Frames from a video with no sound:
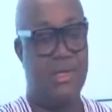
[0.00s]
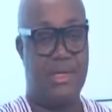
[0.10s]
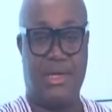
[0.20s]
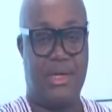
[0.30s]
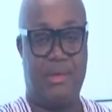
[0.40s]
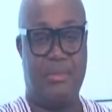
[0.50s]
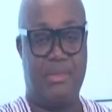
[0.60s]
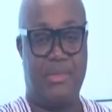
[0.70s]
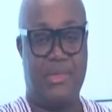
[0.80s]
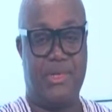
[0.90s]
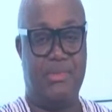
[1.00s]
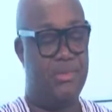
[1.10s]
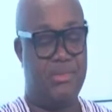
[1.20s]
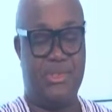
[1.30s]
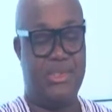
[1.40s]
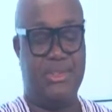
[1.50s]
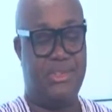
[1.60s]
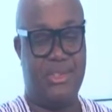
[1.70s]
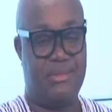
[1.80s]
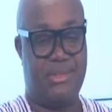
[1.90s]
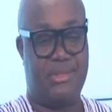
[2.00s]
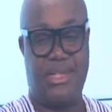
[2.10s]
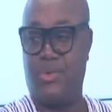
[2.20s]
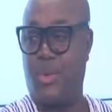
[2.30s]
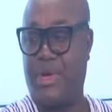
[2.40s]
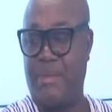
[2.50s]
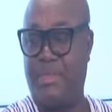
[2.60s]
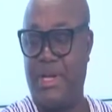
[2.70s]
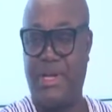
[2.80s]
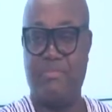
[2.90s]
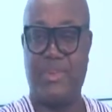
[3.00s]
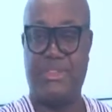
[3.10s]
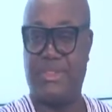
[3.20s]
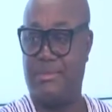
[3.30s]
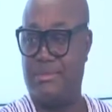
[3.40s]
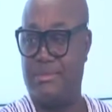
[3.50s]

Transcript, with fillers: -hmm. um, just take what happened in Britain.